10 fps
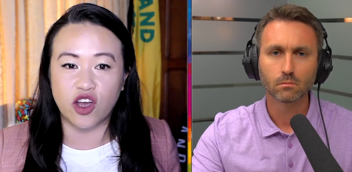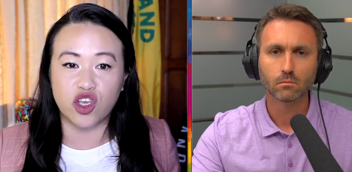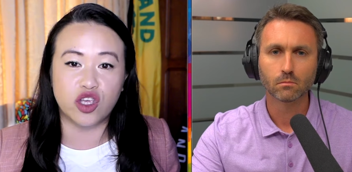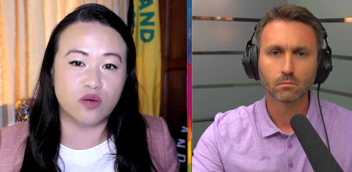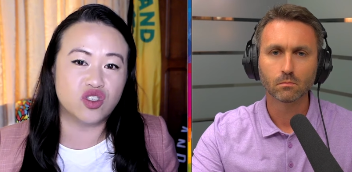
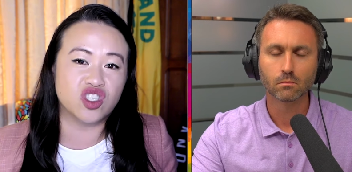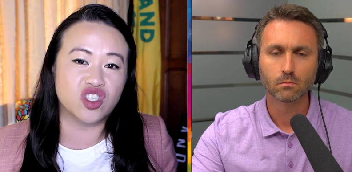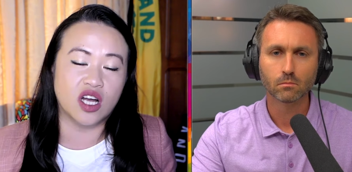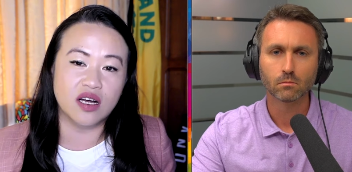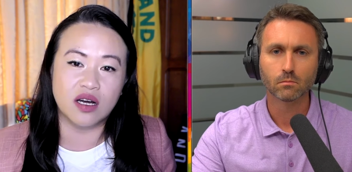Speaker 1: a huge
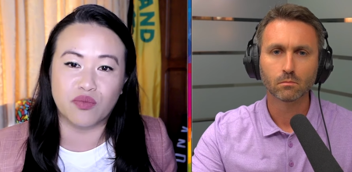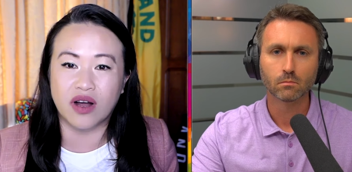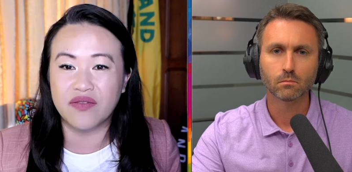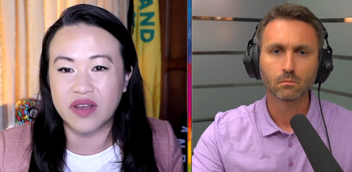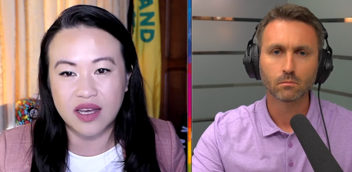chunk of
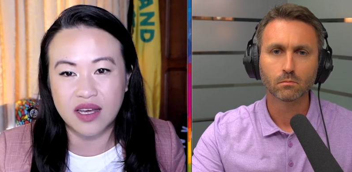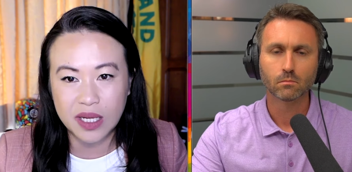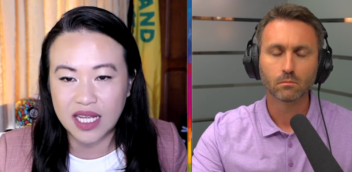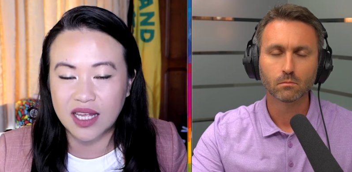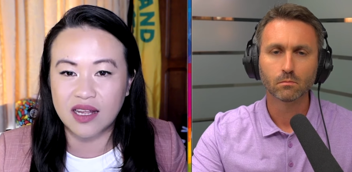profit
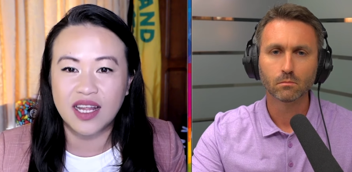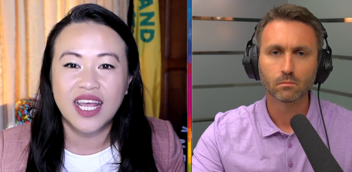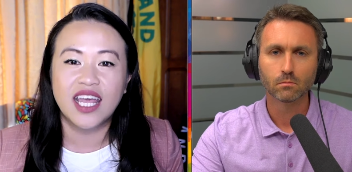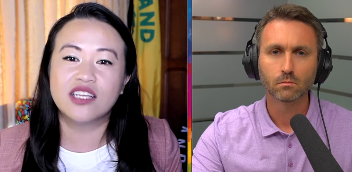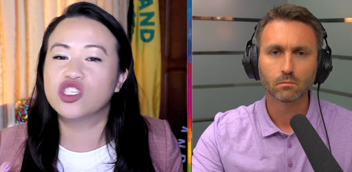coming in. And
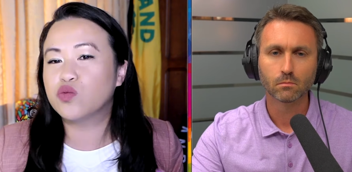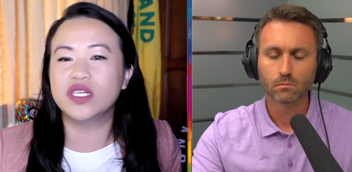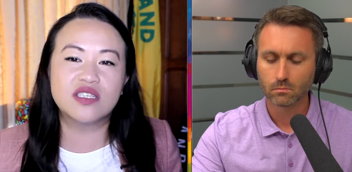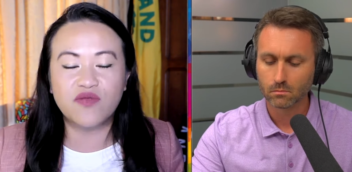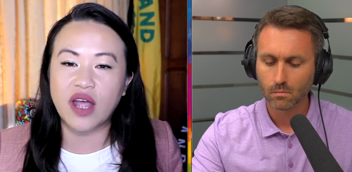it just
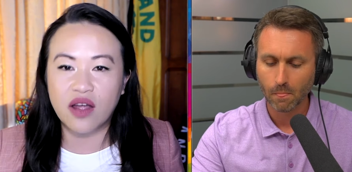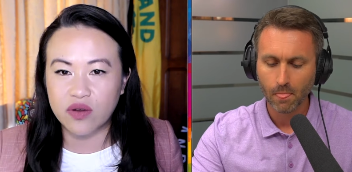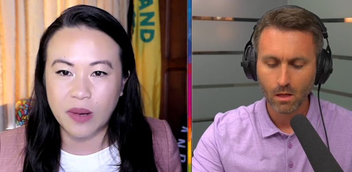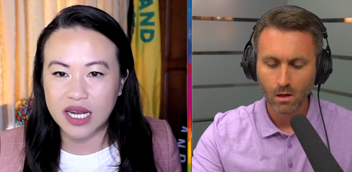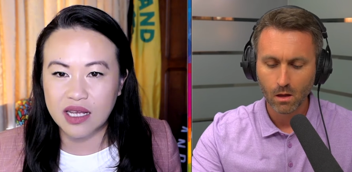wins for
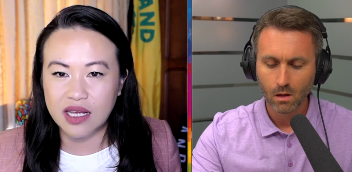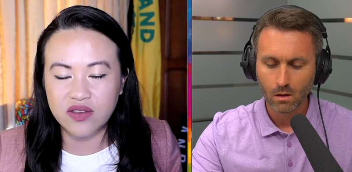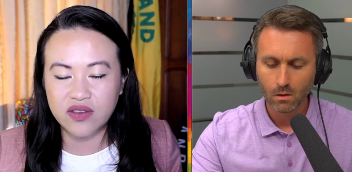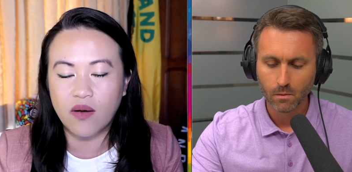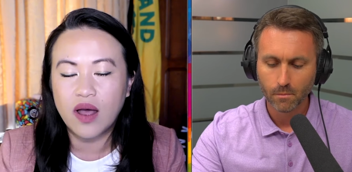everybody.
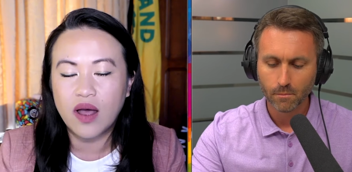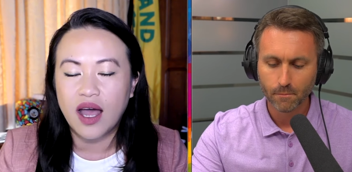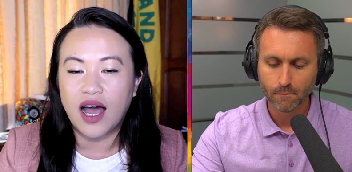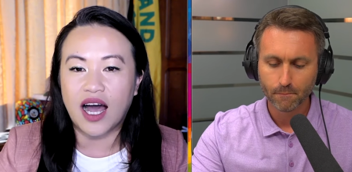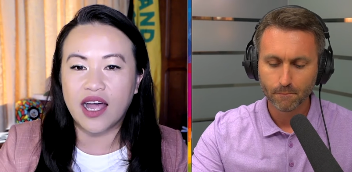And so
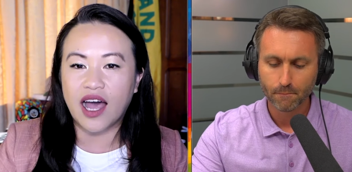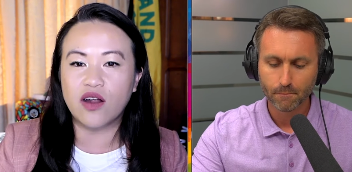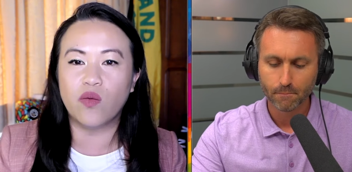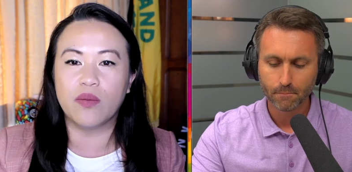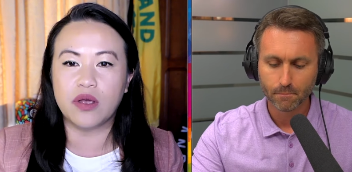I, I
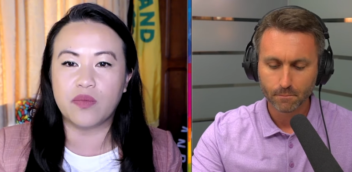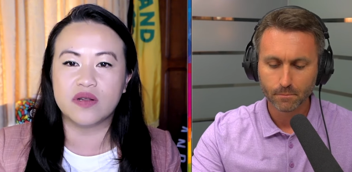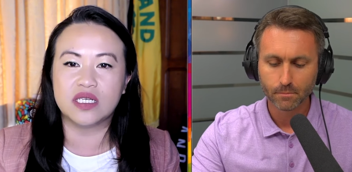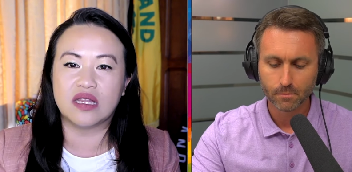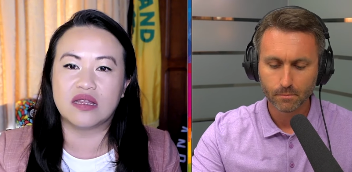don't want people
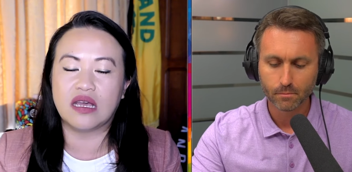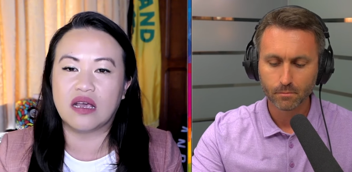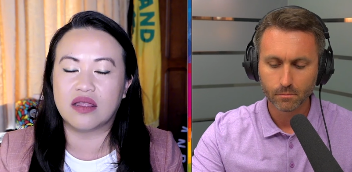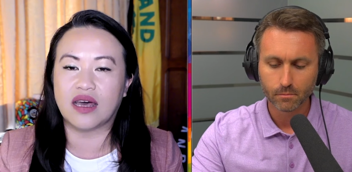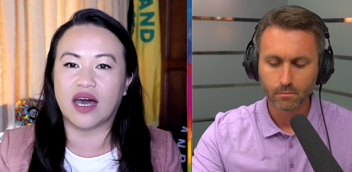to
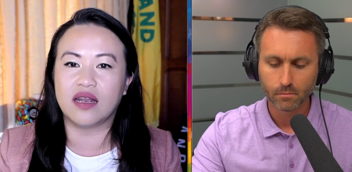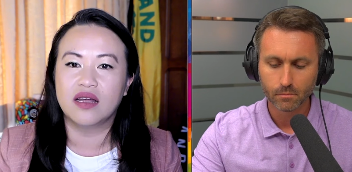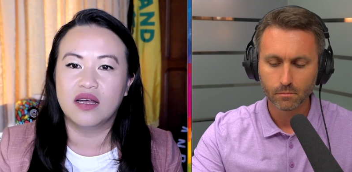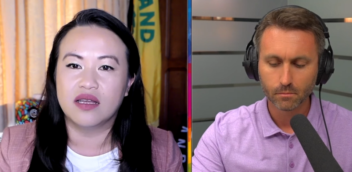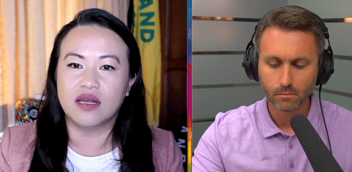think
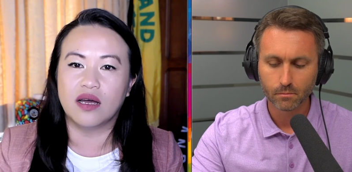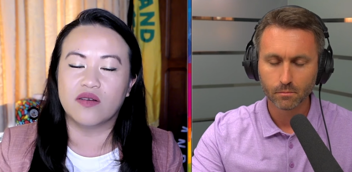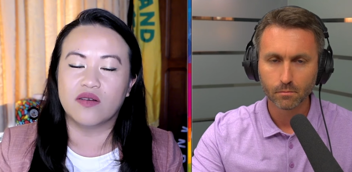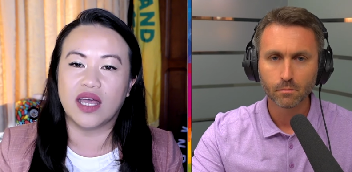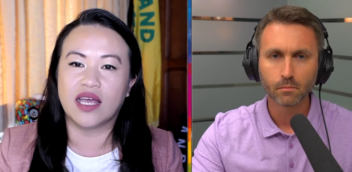that, you
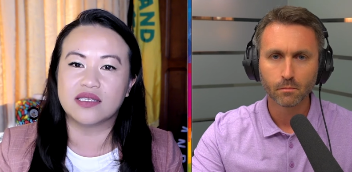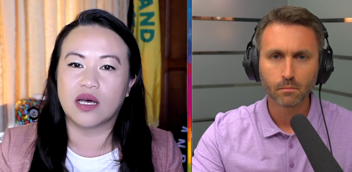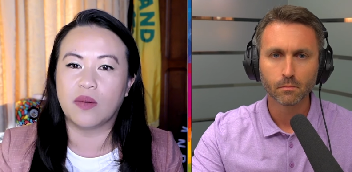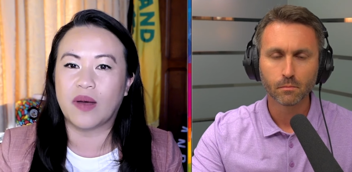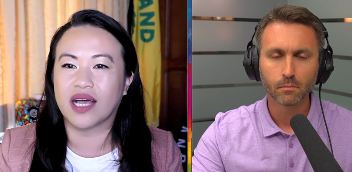know, the A's
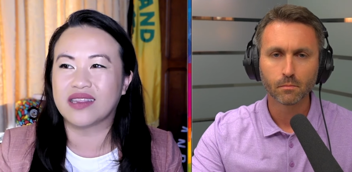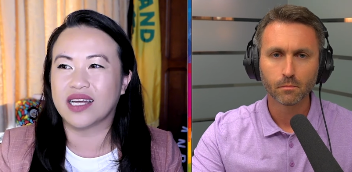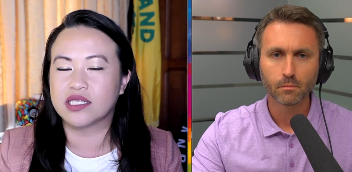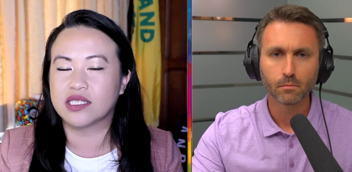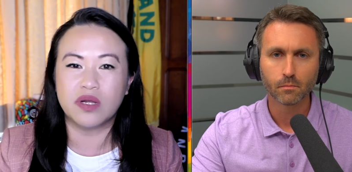coming back,
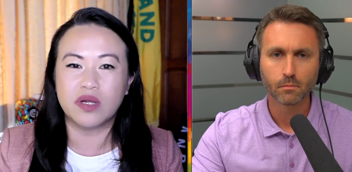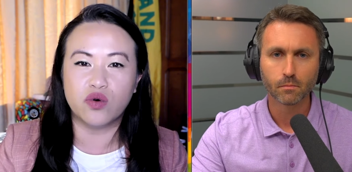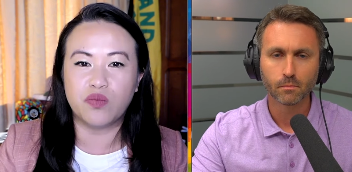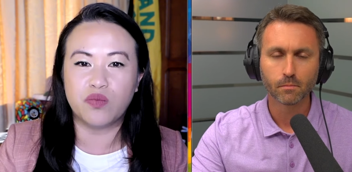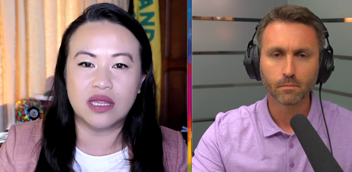that somebody
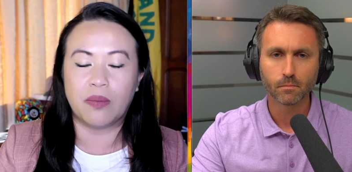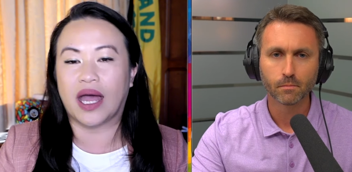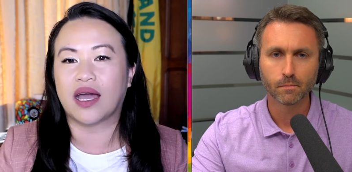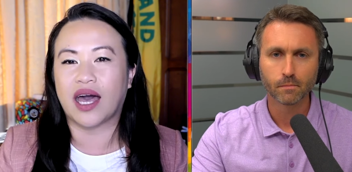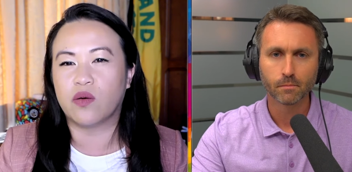will be the
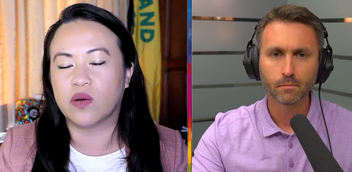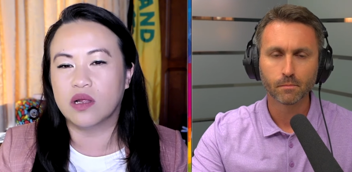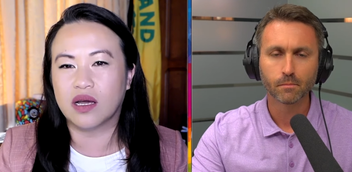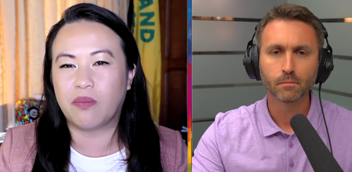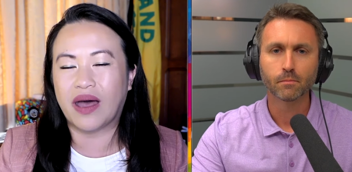bad guy or
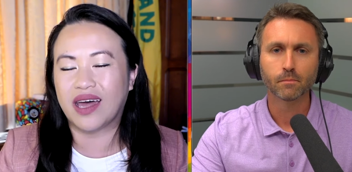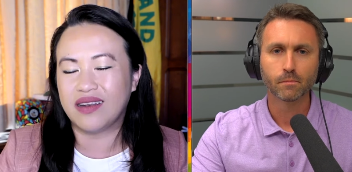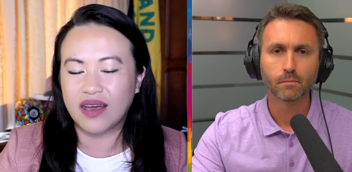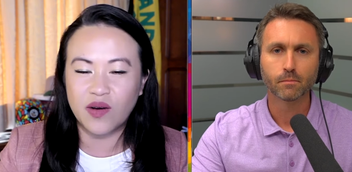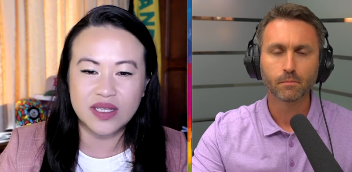will look
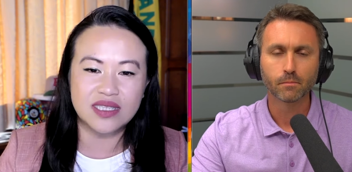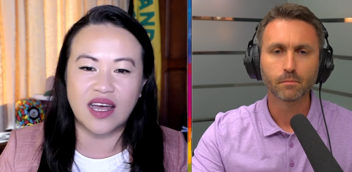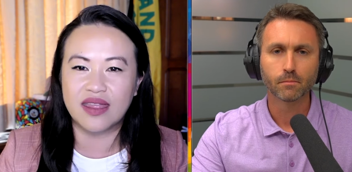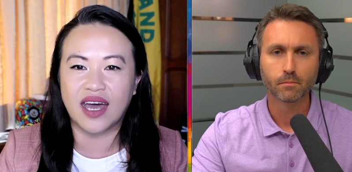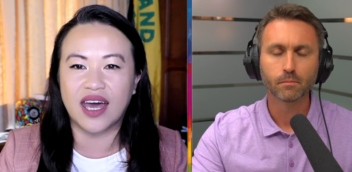bad. No, it's
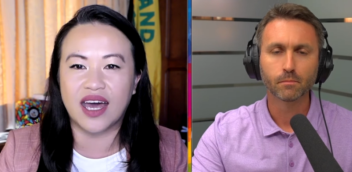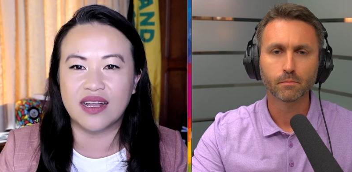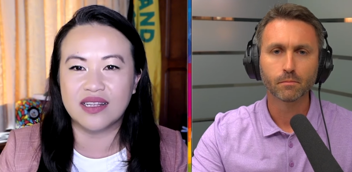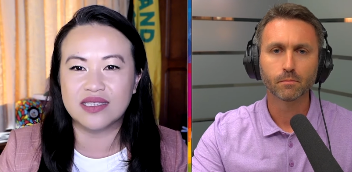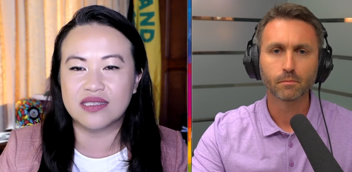not that.
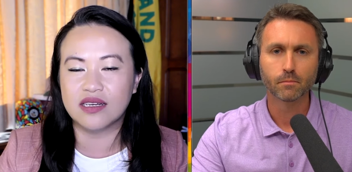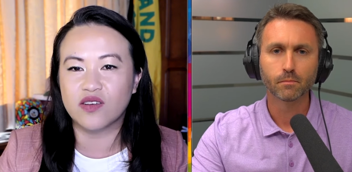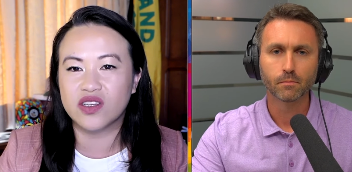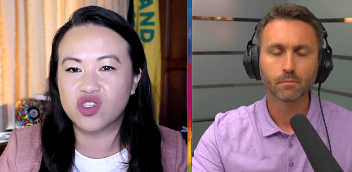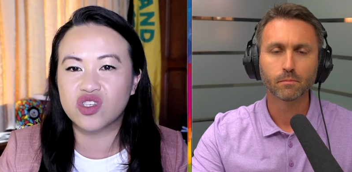It's, you know,
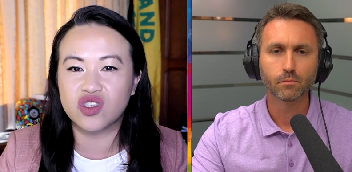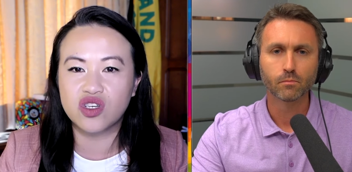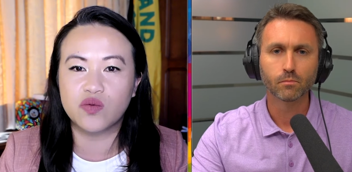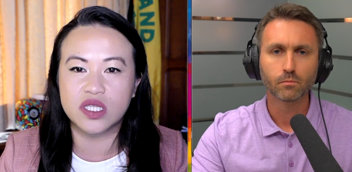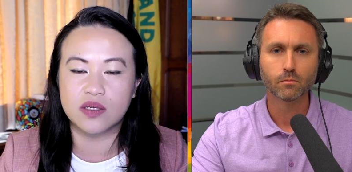let's just
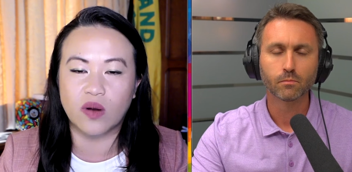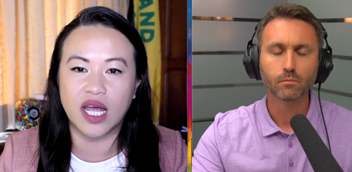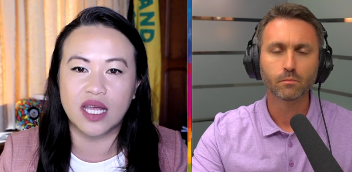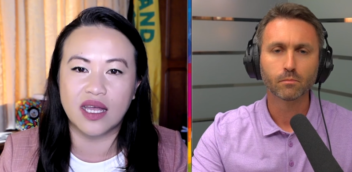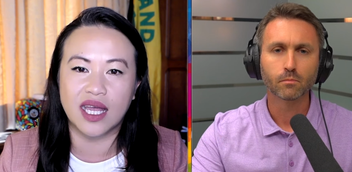do what's
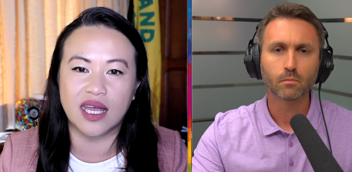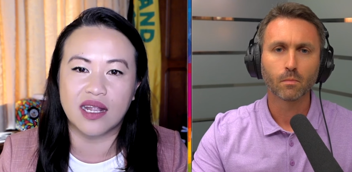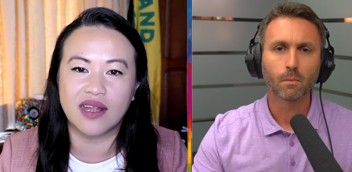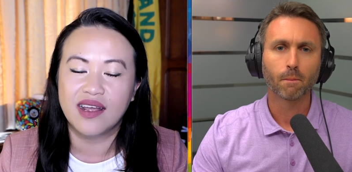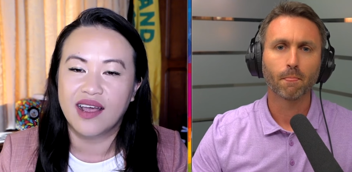right.
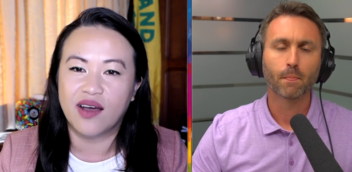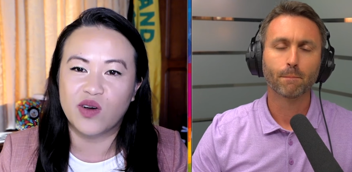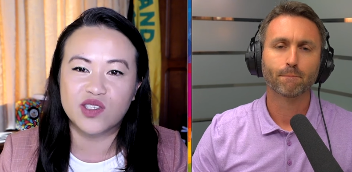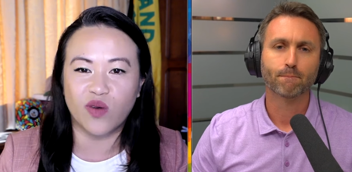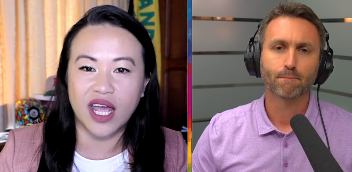And
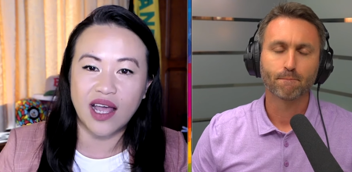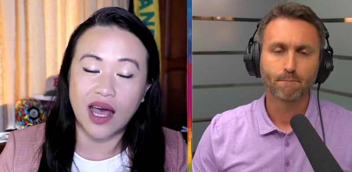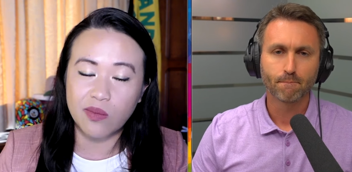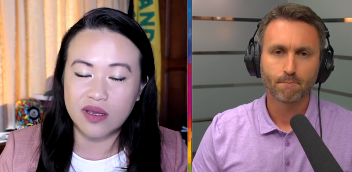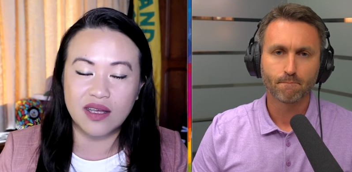what's right,
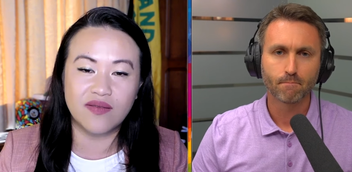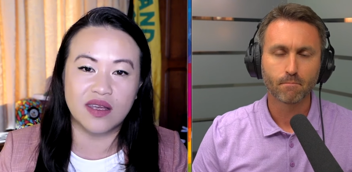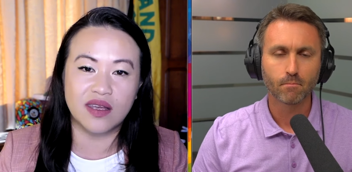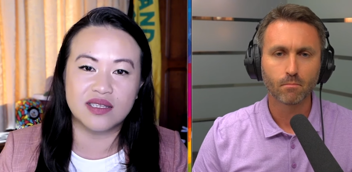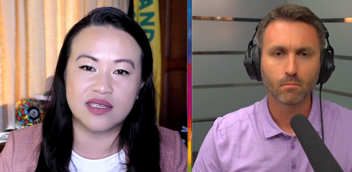I believe,
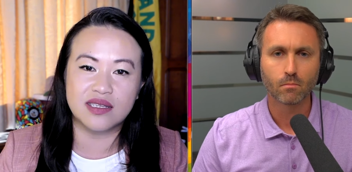is